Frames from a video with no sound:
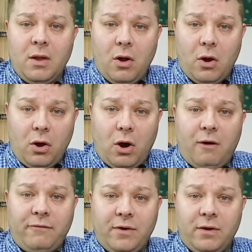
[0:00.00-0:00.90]
are
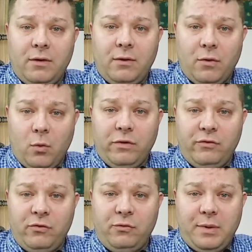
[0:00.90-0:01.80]
often the ones
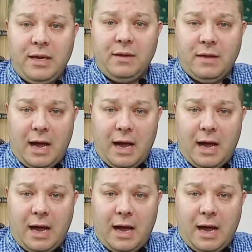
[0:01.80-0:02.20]
who speak in the